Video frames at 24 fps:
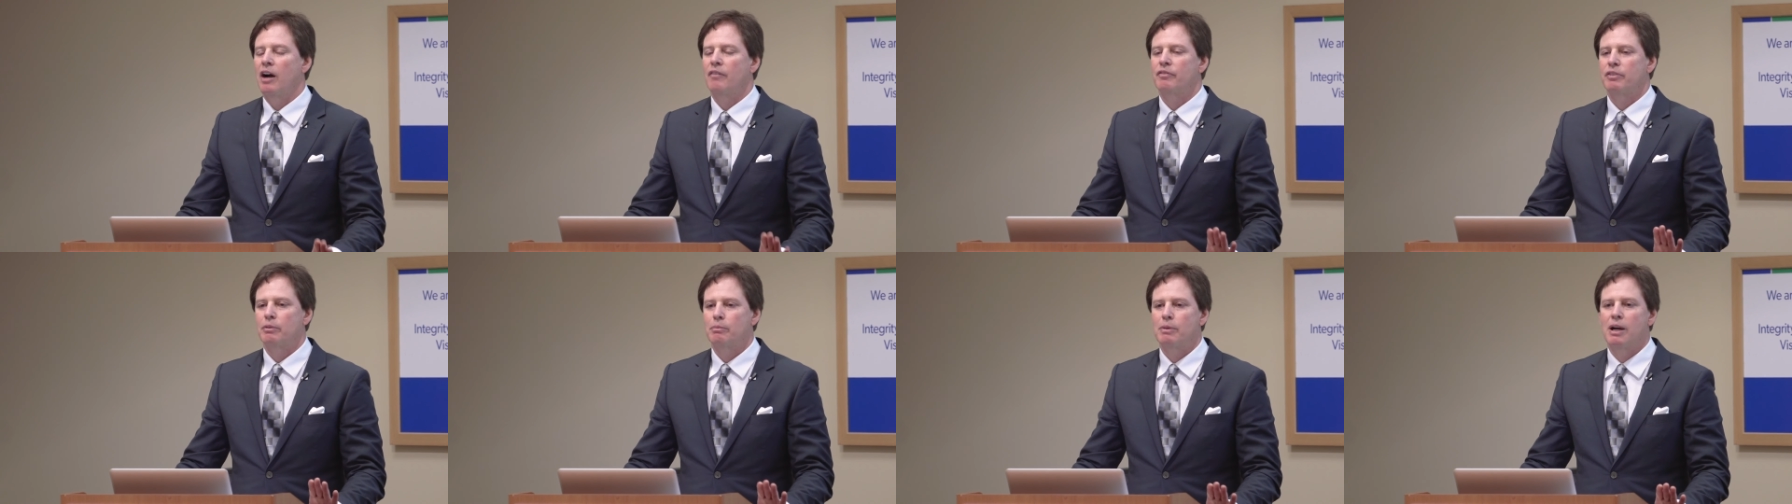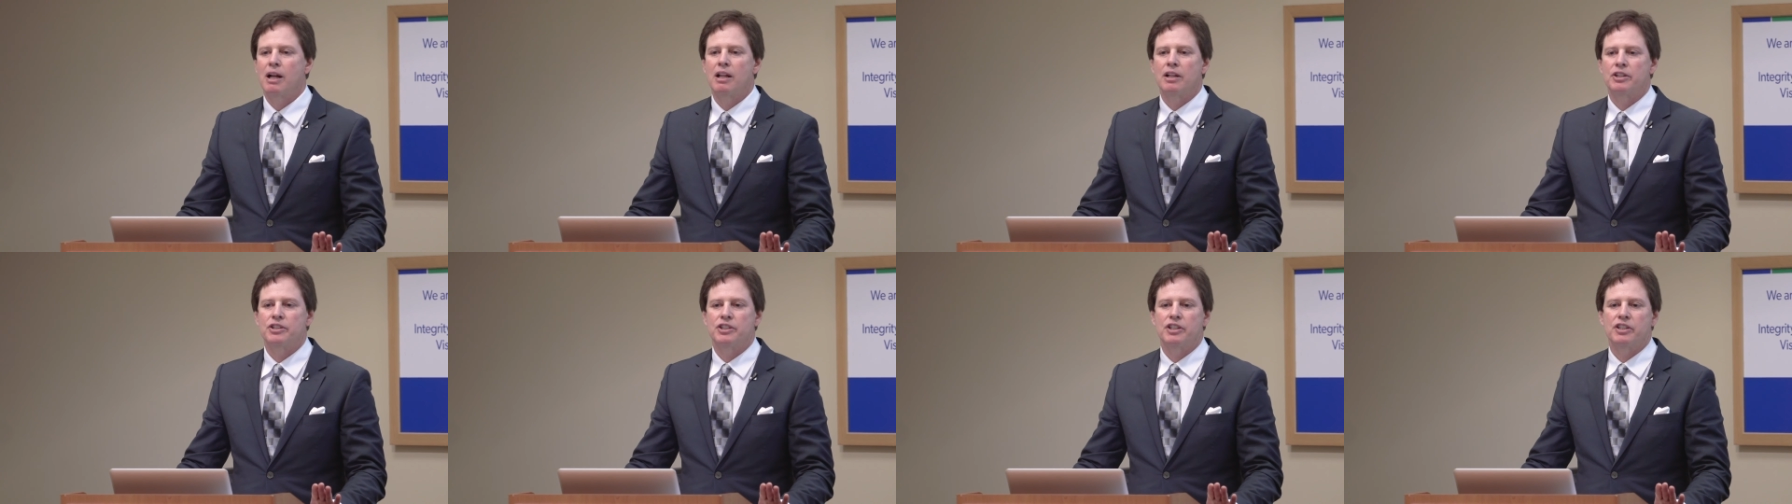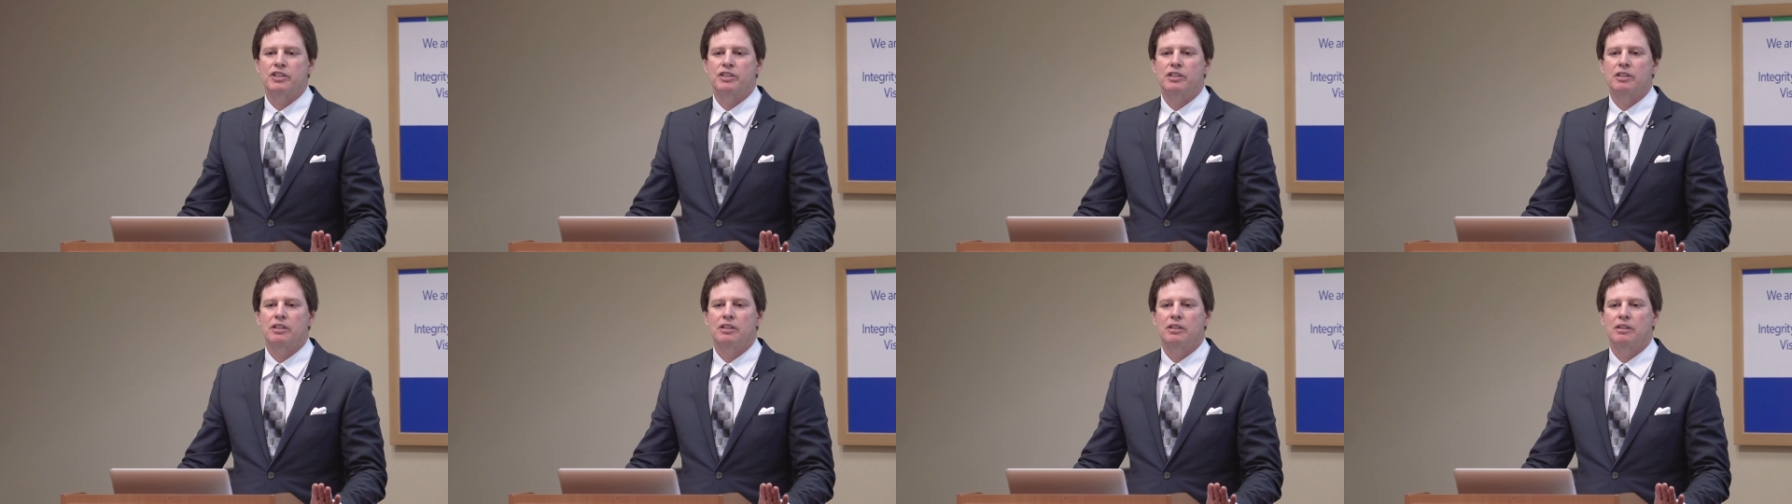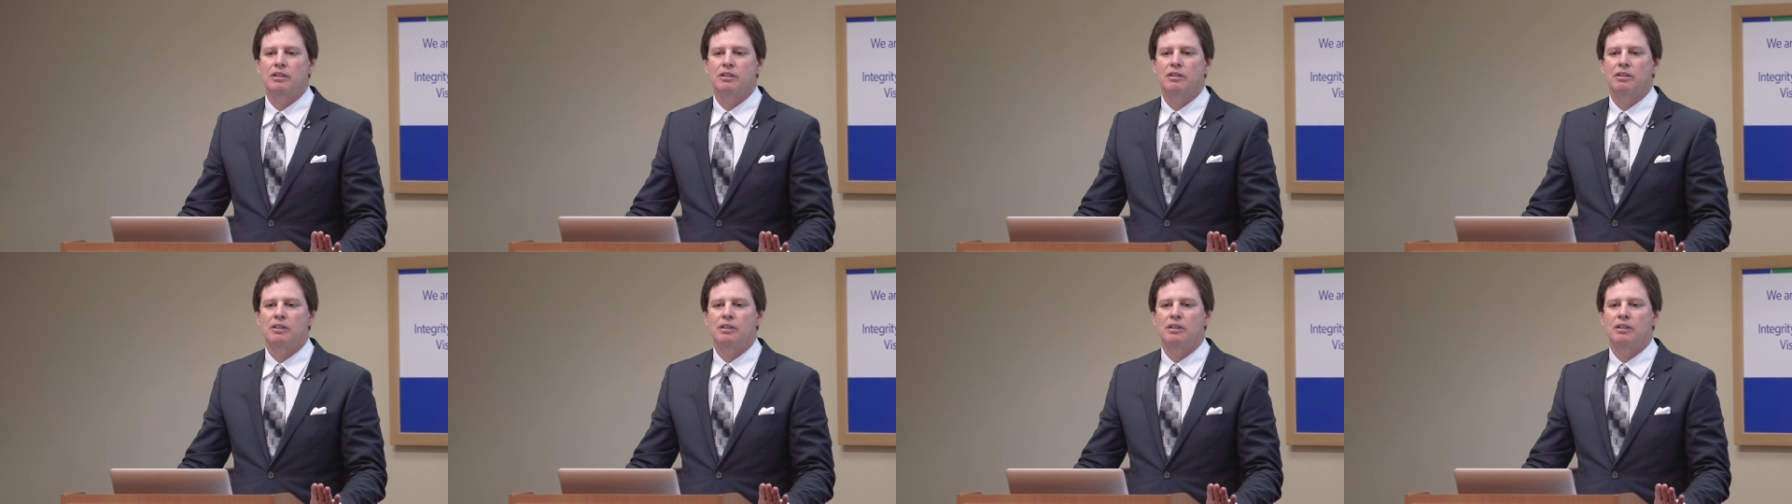ophthalmologist,
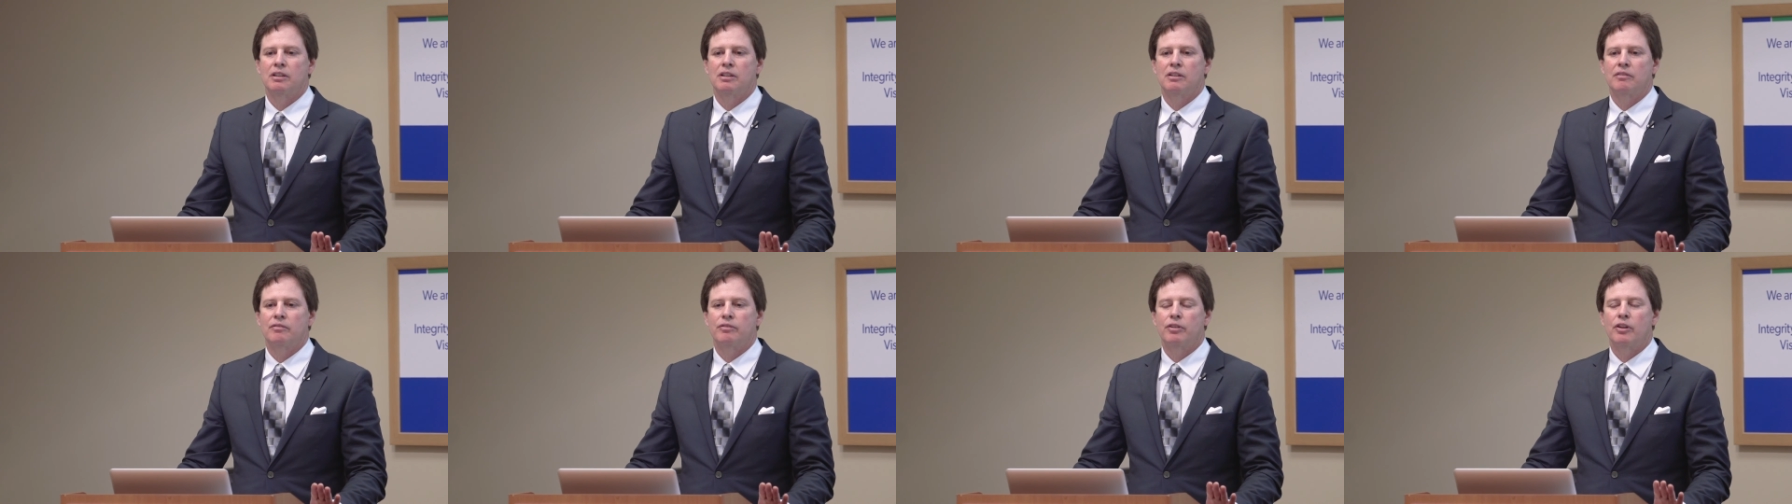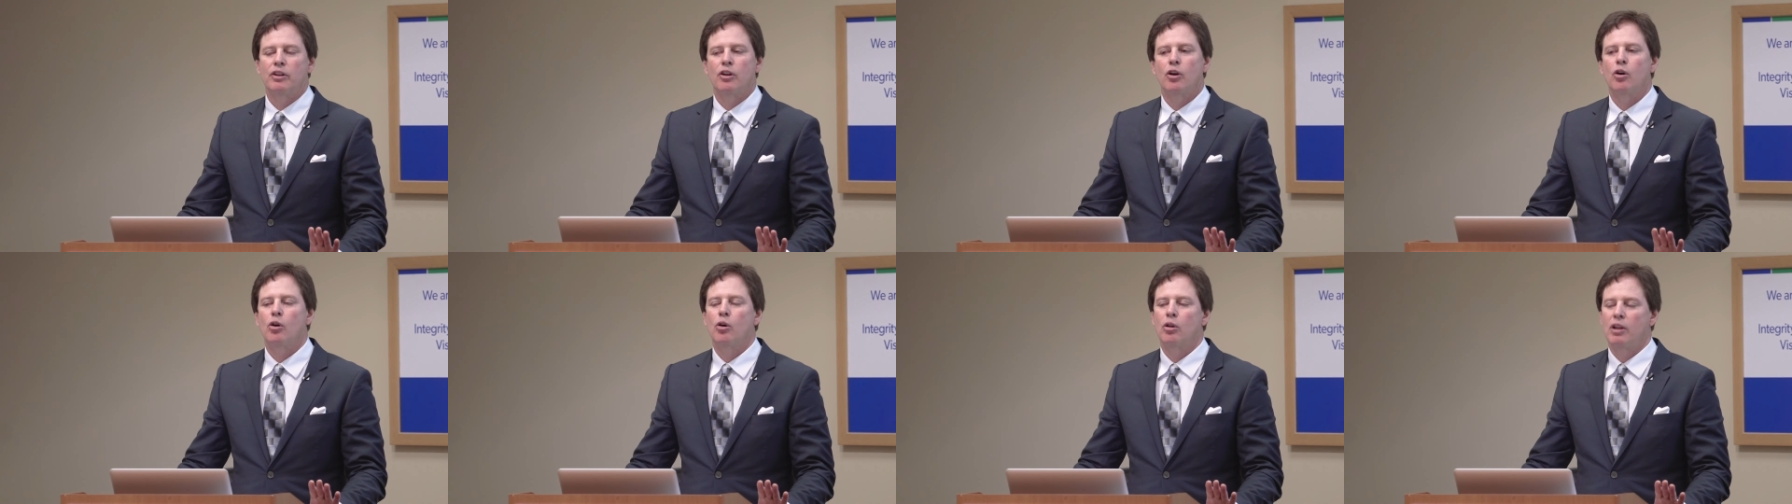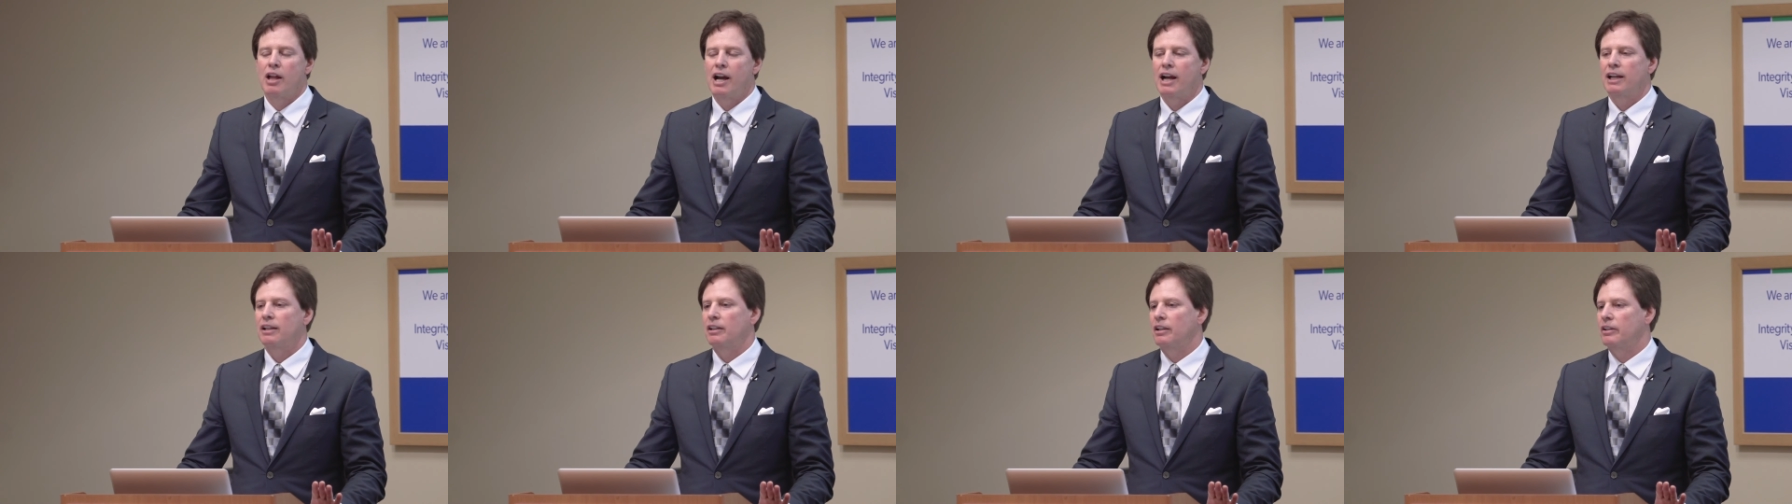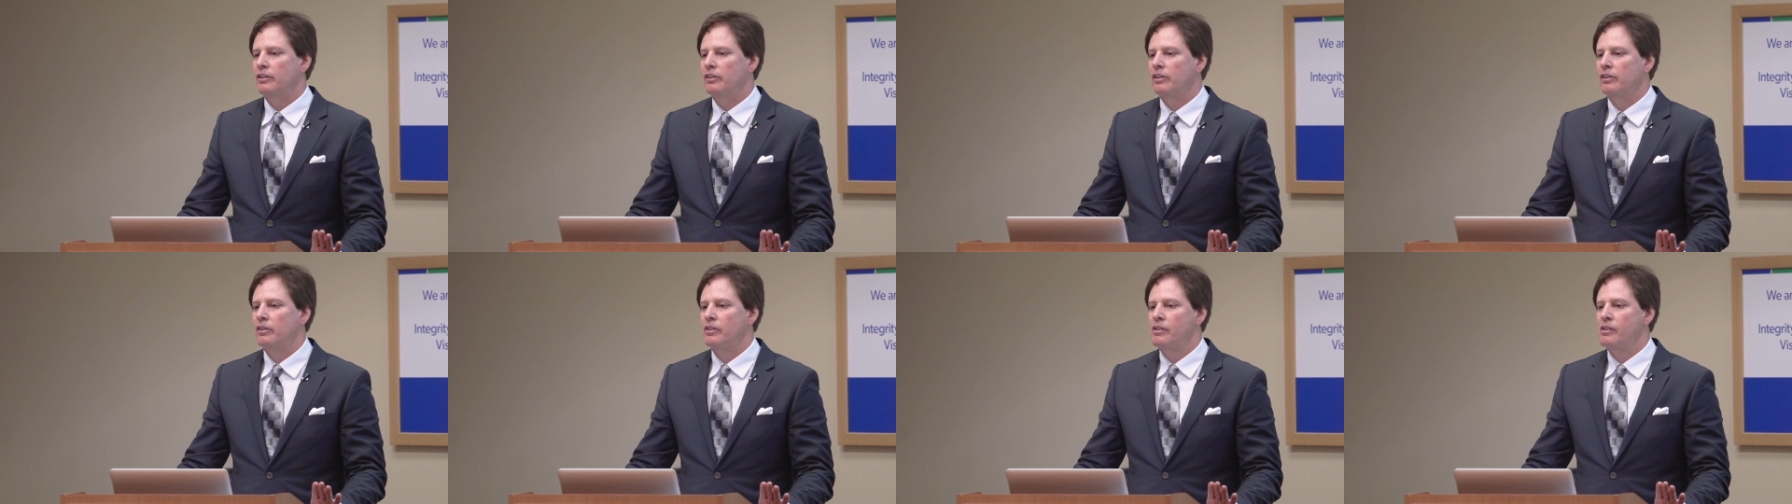for the whole
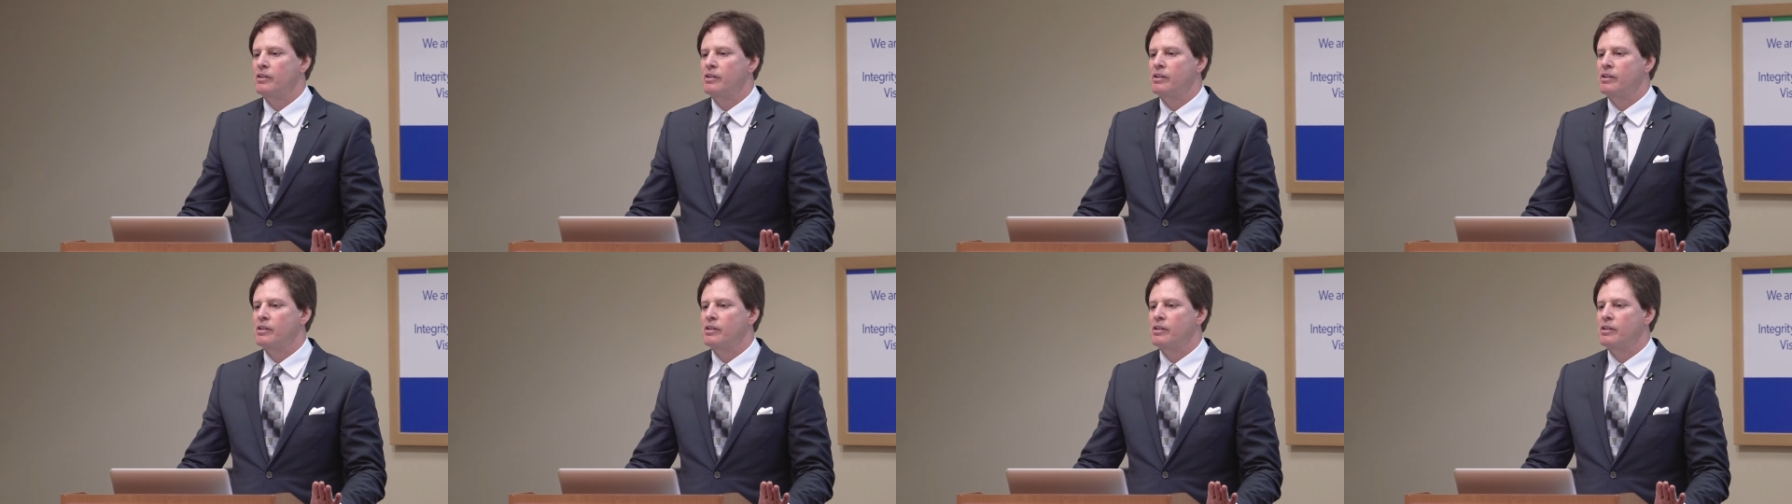island.